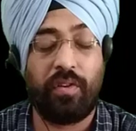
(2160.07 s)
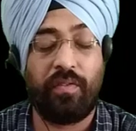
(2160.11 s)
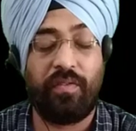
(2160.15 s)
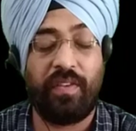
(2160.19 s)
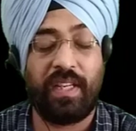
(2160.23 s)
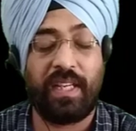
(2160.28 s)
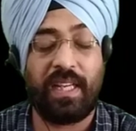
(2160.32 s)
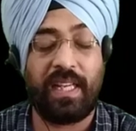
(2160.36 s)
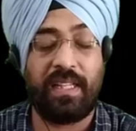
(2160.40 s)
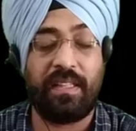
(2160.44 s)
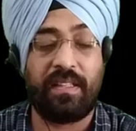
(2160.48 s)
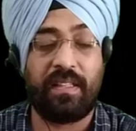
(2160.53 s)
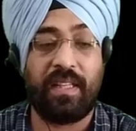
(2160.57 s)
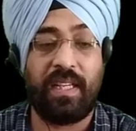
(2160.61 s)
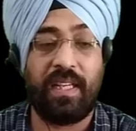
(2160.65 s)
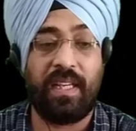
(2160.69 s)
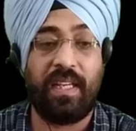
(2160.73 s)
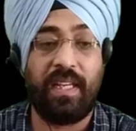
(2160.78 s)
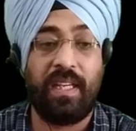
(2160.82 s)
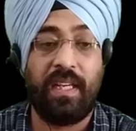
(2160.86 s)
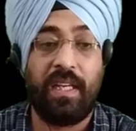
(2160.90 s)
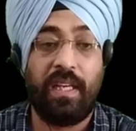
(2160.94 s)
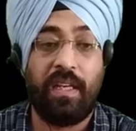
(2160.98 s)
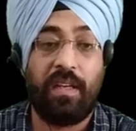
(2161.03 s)
we can
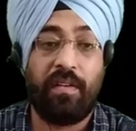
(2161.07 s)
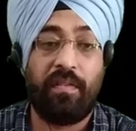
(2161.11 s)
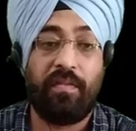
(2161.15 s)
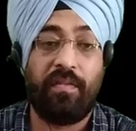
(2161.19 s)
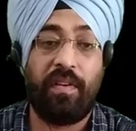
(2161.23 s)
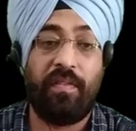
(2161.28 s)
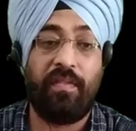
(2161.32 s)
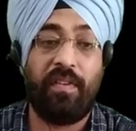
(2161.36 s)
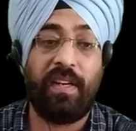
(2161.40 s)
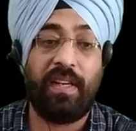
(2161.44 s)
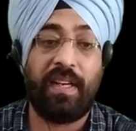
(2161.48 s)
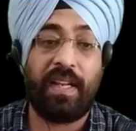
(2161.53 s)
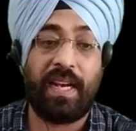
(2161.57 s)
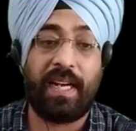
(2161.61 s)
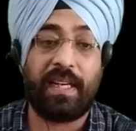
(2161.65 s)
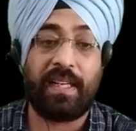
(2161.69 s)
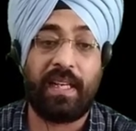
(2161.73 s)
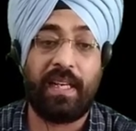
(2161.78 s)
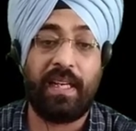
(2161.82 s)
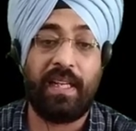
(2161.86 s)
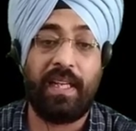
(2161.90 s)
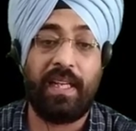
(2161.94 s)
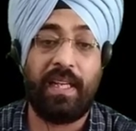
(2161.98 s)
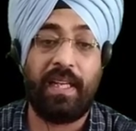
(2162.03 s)
say we will
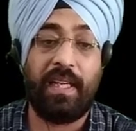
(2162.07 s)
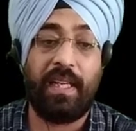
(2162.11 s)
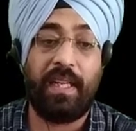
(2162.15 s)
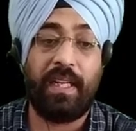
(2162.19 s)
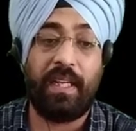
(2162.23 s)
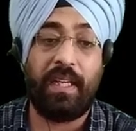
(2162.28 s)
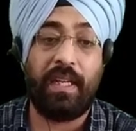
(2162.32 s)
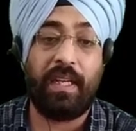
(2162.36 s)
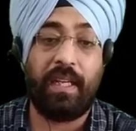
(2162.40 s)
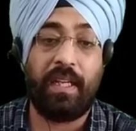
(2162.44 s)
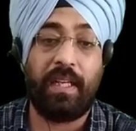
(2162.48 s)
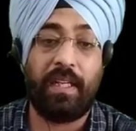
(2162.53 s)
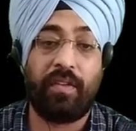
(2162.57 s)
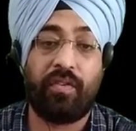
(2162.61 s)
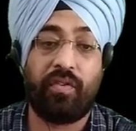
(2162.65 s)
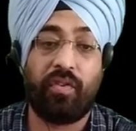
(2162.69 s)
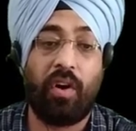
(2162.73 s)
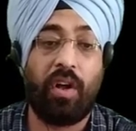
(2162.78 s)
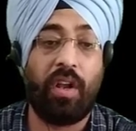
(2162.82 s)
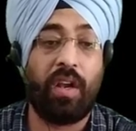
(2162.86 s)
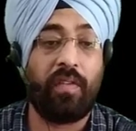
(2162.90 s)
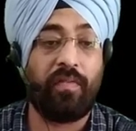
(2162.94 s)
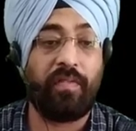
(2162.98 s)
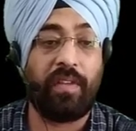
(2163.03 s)
directly
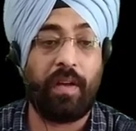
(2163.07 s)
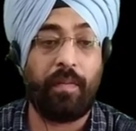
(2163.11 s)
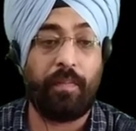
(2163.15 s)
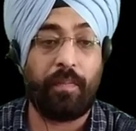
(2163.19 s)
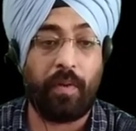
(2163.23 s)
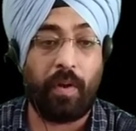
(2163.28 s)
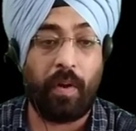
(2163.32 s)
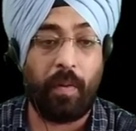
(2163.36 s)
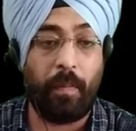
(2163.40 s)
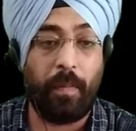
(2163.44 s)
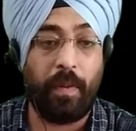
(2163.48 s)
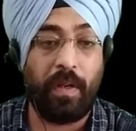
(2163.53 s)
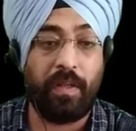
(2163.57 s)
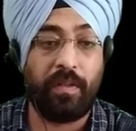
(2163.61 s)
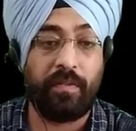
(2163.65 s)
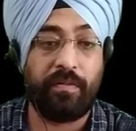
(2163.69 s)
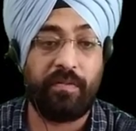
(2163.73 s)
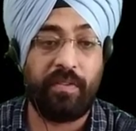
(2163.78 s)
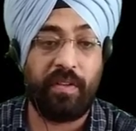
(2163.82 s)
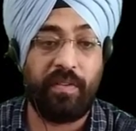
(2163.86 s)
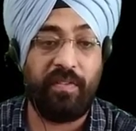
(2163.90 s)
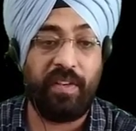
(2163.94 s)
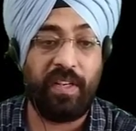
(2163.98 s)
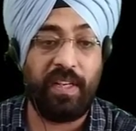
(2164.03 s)
solve the problems.
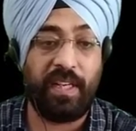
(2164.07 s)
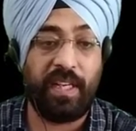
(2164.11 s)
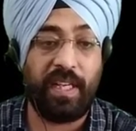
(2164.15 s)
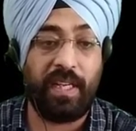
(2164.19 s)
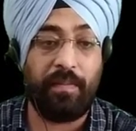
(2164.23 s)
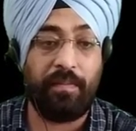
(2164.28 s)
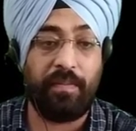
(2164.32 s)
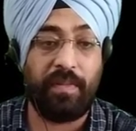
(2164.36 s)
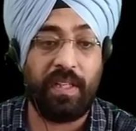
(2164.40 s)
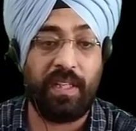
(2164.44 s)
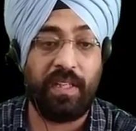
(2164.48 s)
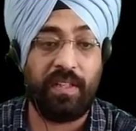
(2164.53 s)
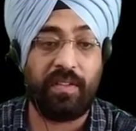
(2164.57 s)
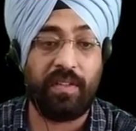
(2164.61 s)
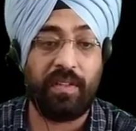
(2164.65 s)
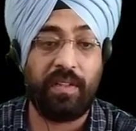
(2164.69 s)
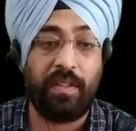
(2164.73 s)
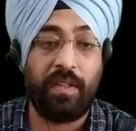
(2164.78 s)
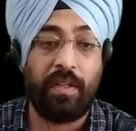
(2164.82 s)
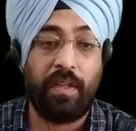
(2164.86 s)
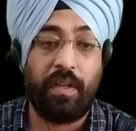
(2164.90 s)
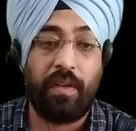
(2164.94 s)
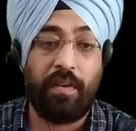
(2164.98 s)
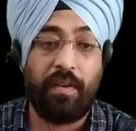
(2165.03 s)
We will name these
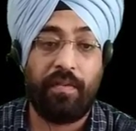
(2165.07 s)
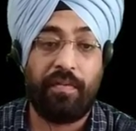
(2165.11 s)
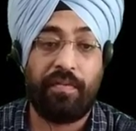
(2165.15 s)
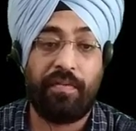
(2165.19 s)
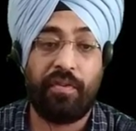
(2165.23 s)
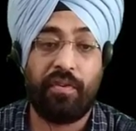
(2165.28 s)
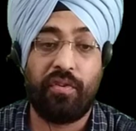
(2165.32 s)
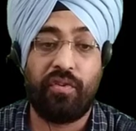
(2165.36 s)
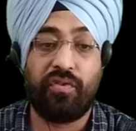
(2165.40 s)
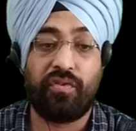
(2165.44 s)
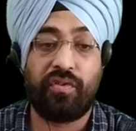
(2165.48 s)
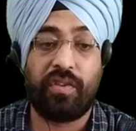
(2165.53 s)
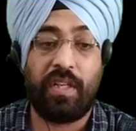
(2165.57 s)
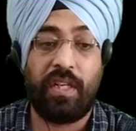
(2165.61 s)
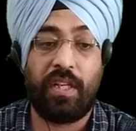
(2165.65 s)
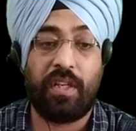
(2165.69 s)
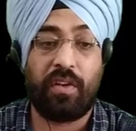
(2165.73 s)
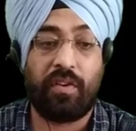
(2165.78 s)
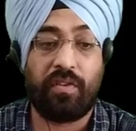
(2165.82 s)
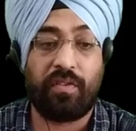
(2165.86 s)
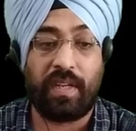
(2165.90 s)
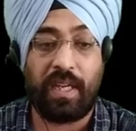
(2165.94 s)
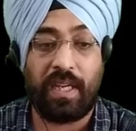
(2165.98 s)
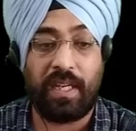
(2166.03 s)
fused
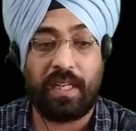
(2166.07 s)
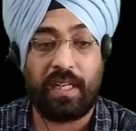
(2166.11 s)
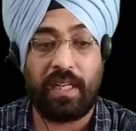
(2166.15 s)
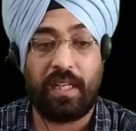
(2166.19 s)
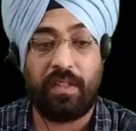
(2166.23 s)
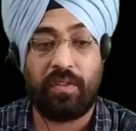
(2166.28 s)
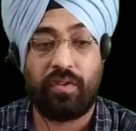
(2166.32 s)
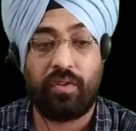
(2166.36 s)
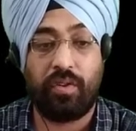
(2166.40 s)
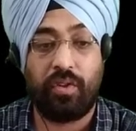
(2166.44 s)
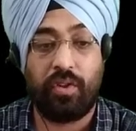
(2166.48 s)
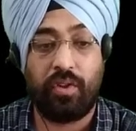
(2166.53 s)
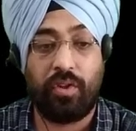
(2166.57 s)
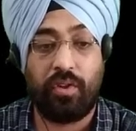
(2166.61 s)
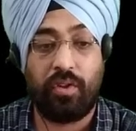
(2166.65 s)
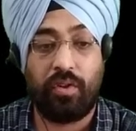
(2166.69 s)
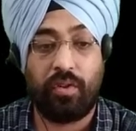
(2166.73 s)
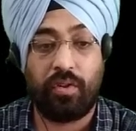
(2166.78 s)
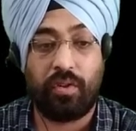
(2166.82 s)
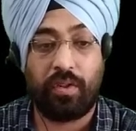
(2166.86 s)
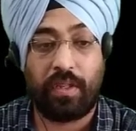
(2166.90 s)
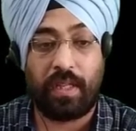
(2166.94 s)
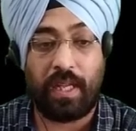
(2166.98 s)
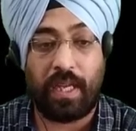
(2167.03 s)
heterocycle.
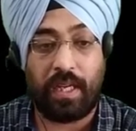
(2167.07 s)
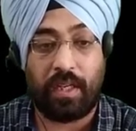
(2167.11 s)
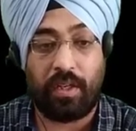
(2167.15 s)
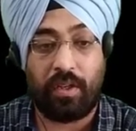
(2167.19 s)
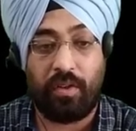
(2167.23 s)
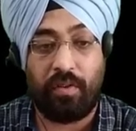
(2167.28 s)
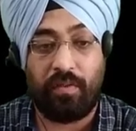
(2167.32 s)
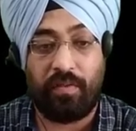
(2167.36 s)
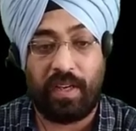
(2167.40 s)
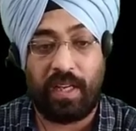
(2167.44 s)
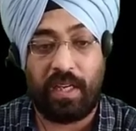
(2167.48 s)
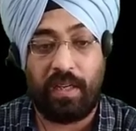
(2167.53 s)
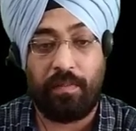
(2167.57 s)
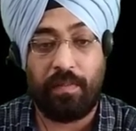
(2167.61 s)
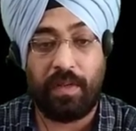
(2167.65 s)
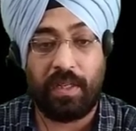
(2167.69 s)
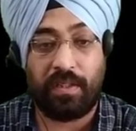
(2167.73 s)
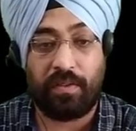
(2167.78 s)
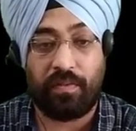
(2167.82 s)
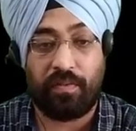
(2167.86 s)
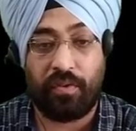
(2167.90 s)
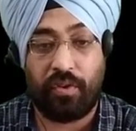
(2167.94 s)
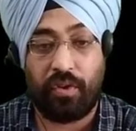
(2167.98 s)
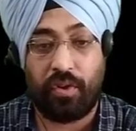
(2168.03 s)
So thank you very
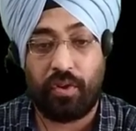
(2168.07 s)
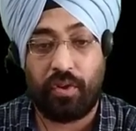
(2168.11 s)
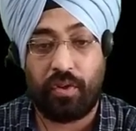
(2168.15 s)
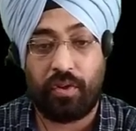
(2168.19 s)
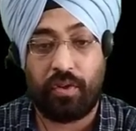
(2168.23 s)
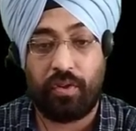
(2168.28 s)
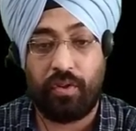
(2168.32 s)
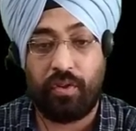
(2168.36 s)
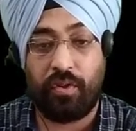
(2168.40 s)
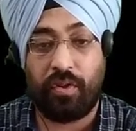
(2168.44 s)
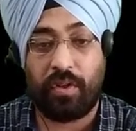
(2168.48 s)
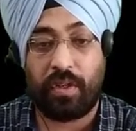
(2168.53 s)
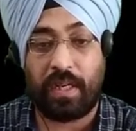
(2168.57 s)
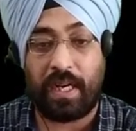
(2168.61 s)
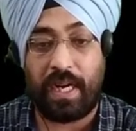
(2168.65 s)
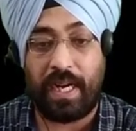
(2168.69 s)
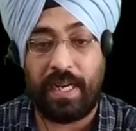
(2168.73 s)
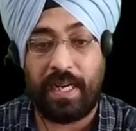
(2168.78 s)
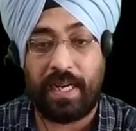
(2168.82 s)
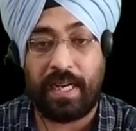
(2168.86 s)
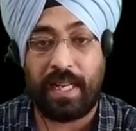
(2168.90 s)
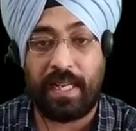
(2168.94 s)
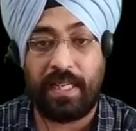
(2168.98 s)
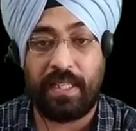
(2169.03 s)
much for your kind
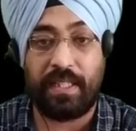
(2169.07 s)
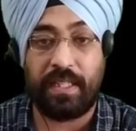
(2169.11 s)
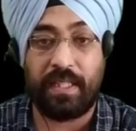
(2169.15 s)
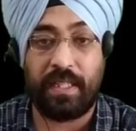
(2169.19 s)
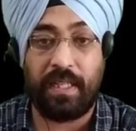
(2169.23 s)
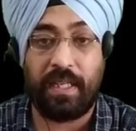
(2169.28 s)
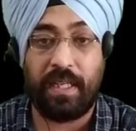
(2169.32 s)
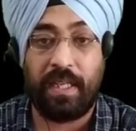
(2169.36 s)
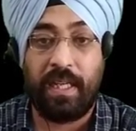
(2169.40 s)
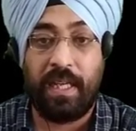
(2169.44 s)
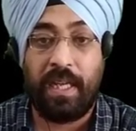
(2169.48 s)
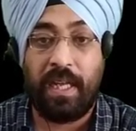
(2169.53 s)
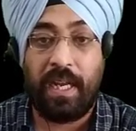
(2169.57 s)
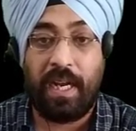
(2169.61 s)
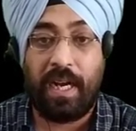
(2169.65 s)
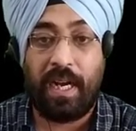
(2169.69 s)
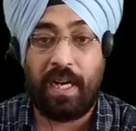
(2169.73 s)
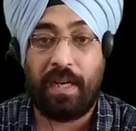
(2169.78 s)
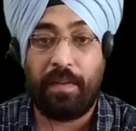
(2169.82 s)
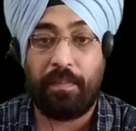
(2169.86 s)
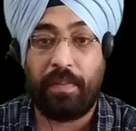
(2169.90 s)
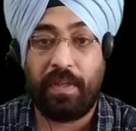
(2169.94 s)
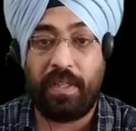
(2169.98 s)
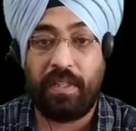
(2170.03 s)
attention,
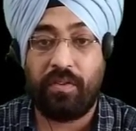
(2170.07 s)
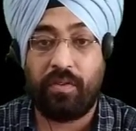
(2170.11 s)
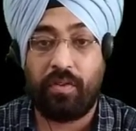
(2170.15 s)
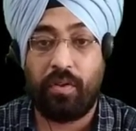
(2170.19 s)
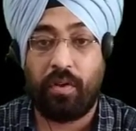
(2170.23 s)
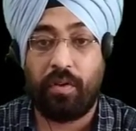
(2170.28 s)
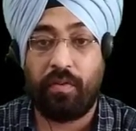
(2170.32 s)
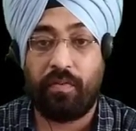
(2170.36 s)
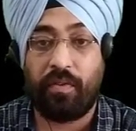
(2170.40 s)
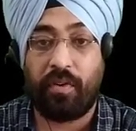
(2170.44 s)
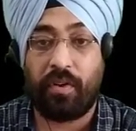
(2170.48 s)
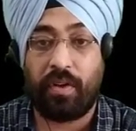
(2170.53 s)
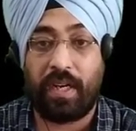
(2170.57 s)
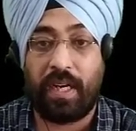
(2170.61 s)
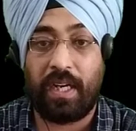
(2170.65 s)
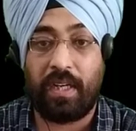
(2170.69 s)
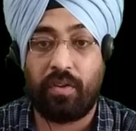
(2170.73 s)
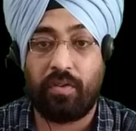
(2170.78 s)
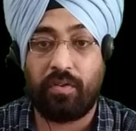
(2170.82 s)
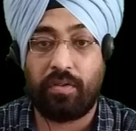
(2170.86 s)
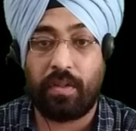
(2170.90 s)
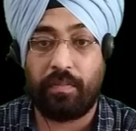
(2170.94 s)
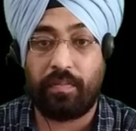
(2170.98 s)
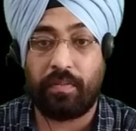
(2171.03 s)
and please don't forget
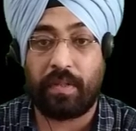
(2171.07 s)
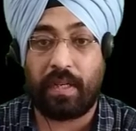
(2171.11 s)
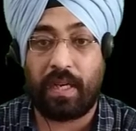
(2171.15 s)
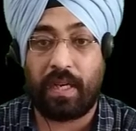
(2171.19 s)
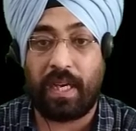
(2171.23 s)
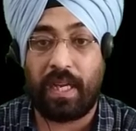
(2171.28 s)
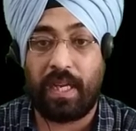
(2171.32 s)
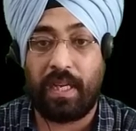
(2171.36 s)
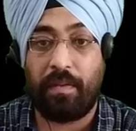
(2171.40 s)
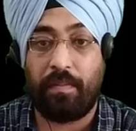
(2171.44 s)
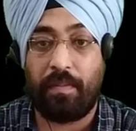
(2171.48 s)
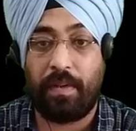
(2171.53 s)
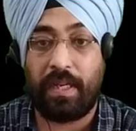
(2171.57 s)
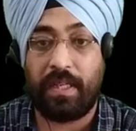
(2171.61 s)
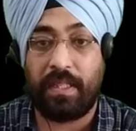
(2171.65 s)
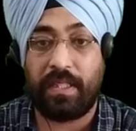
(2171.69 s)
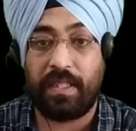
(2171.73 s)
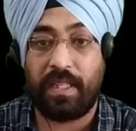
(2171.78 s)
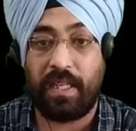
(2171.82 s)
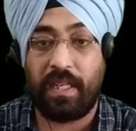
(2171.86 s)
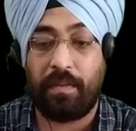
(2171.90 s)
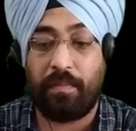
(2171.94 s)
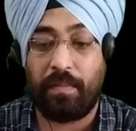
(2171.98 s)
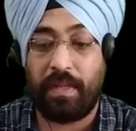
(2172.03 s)
to subscribe and
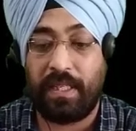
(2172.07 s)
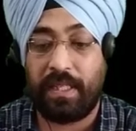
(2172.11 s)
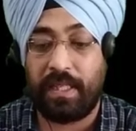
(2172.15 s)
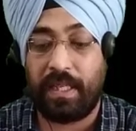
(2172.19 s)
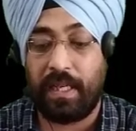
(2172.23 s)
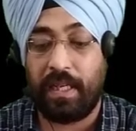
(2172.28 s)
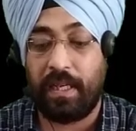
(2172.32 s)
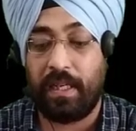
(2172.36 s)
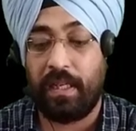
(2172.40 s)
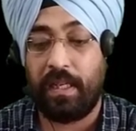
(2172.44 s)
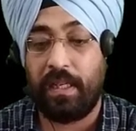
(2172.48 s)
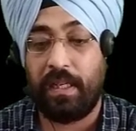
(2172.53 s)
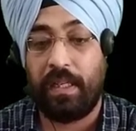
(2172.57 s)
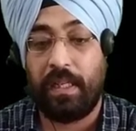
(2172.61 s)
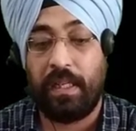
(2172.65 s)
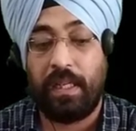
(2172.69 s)
share my channel.